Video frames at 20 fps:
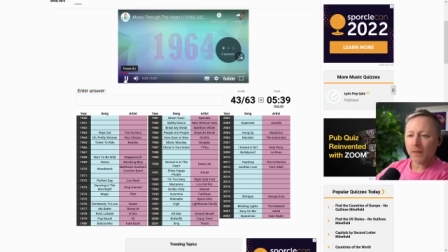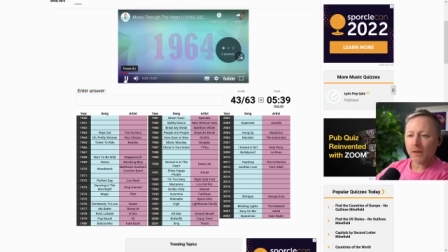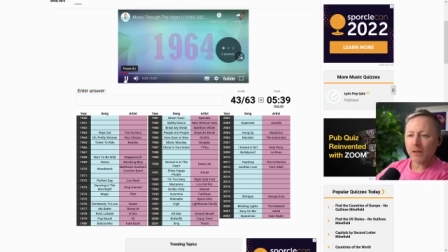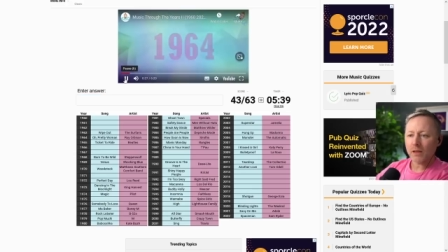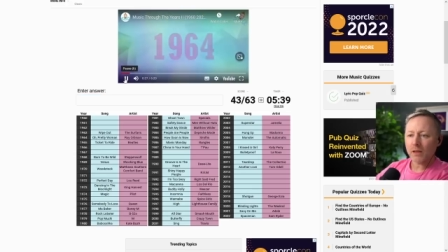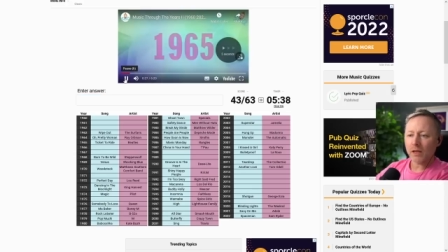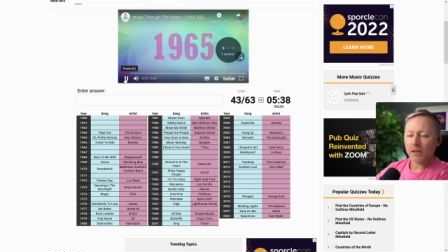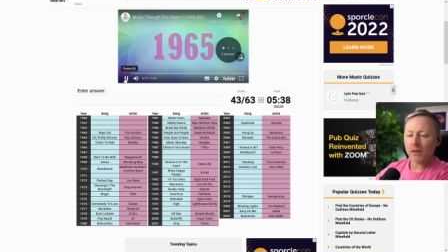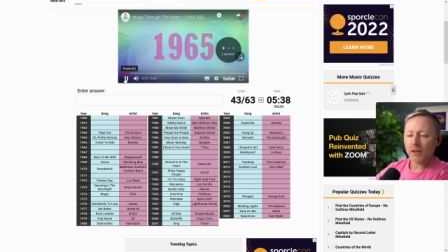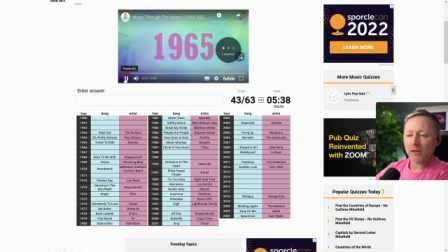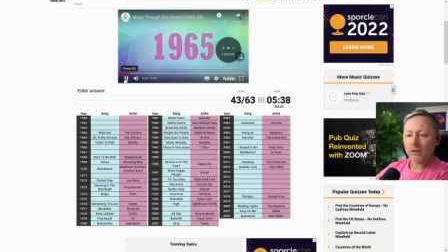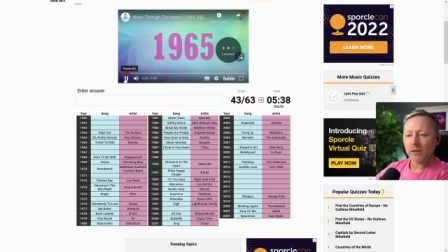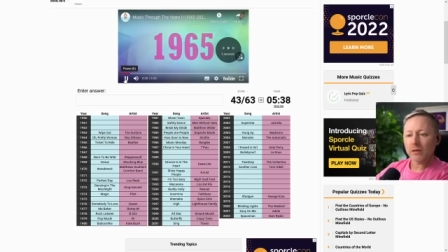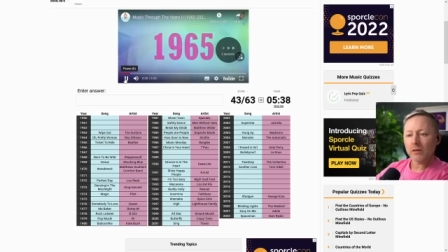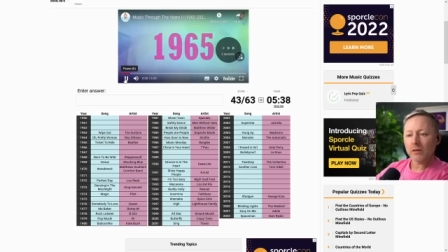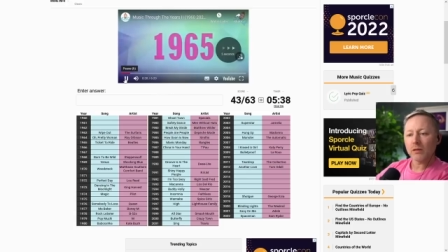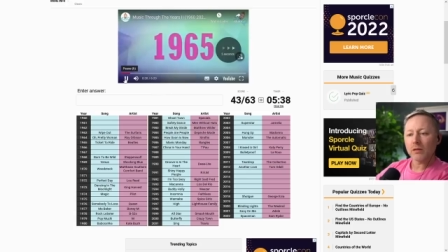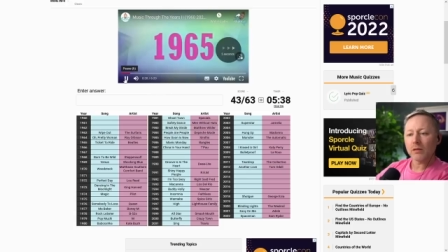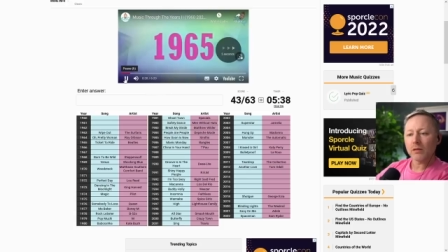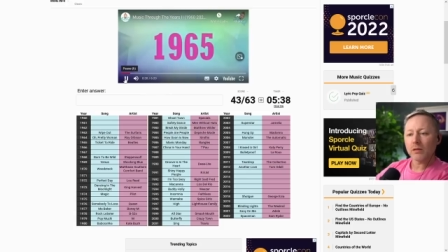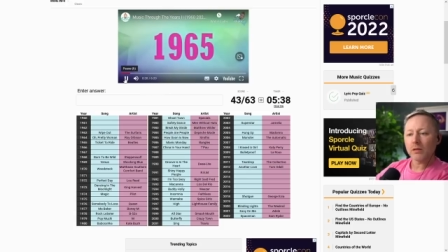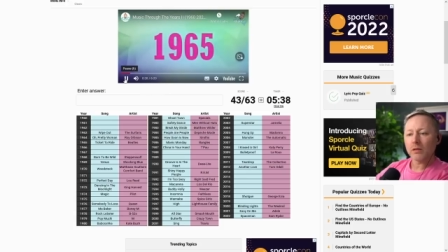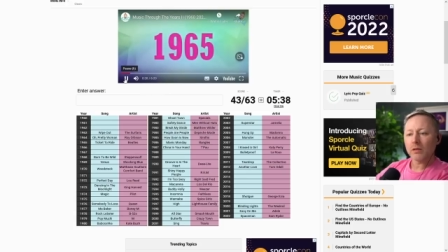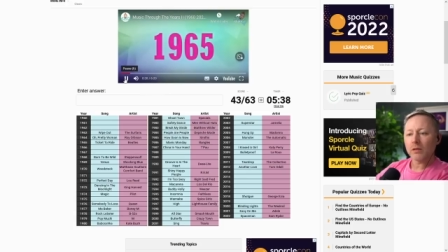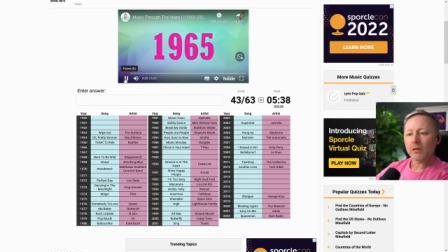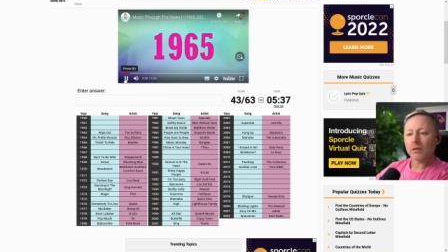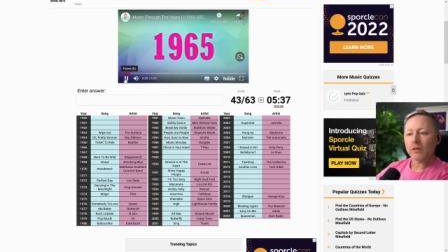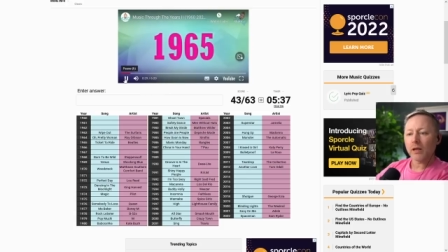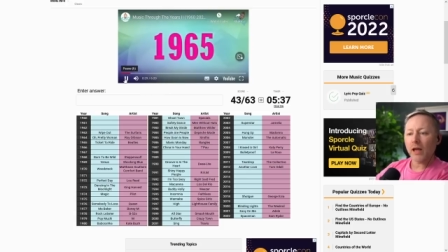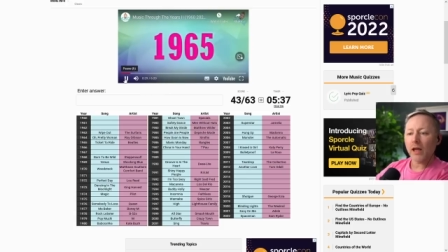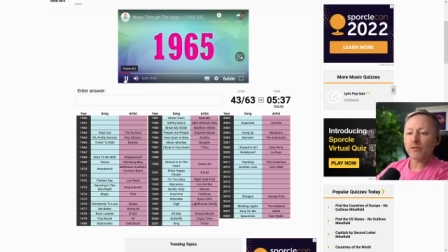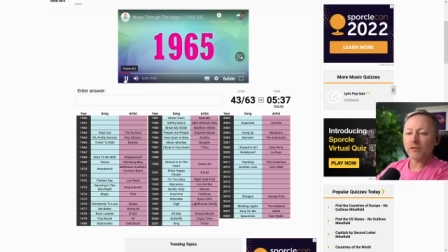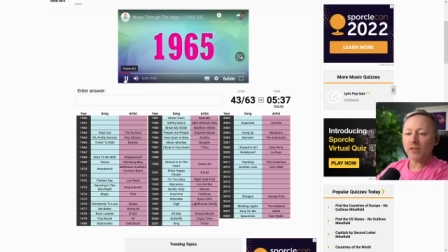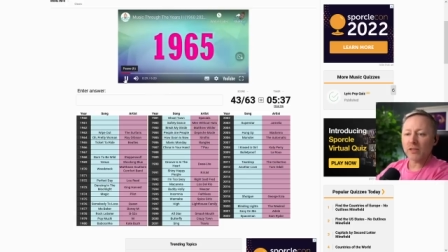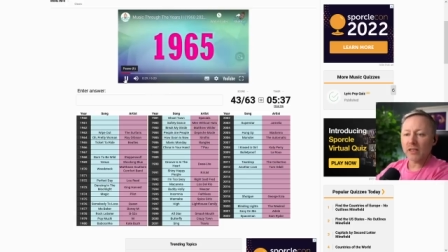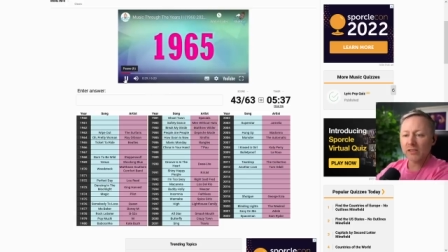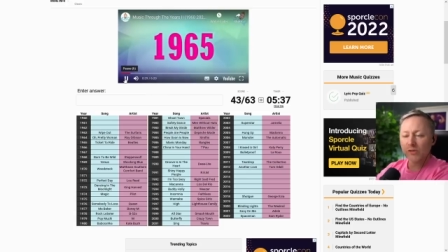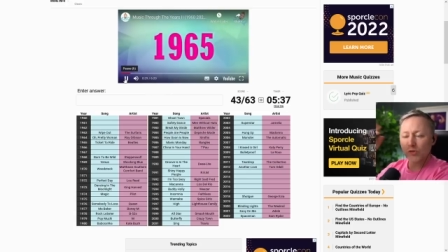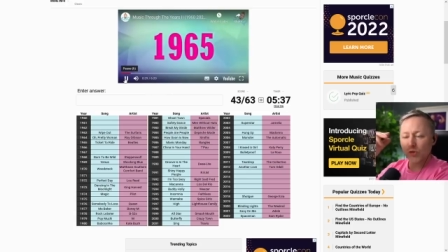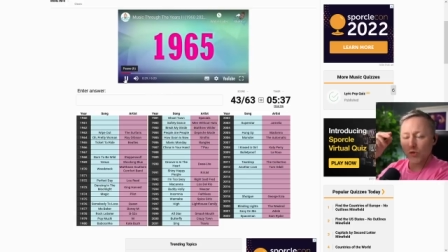Right. Right, after
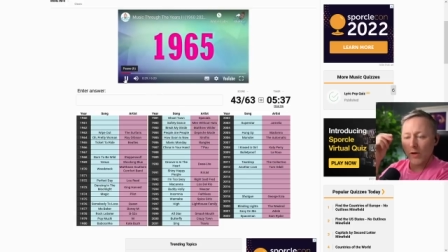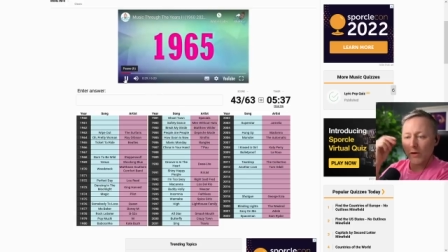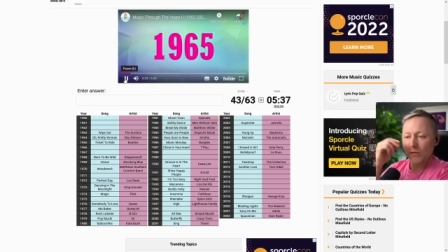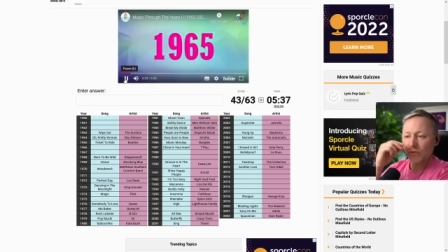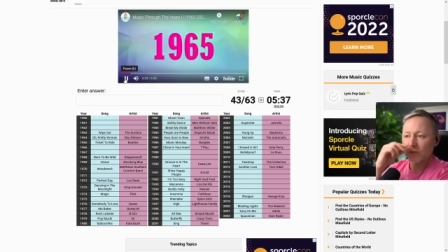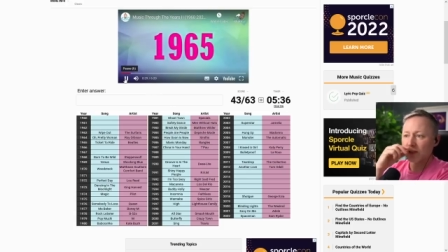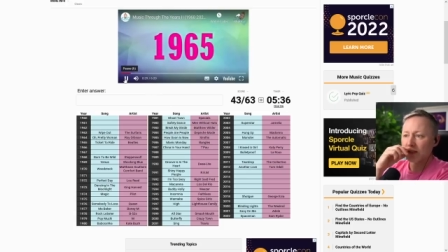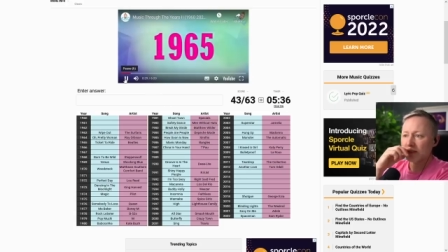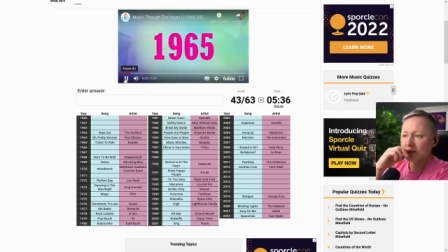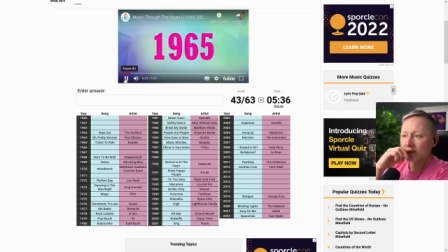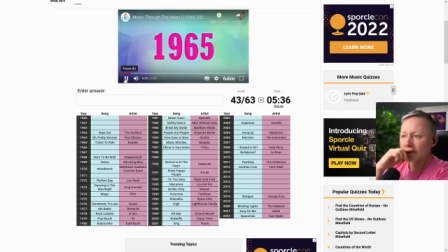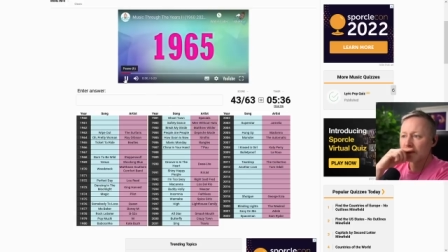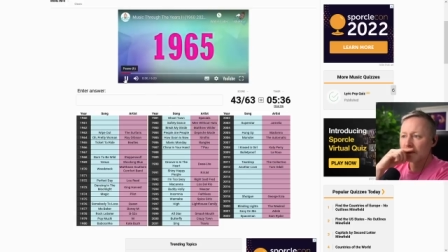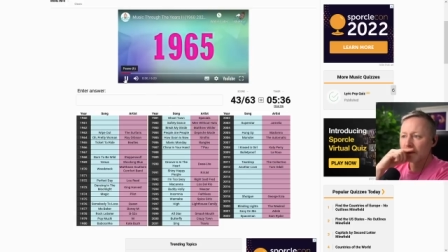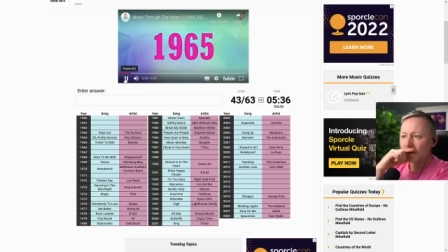this, two after this.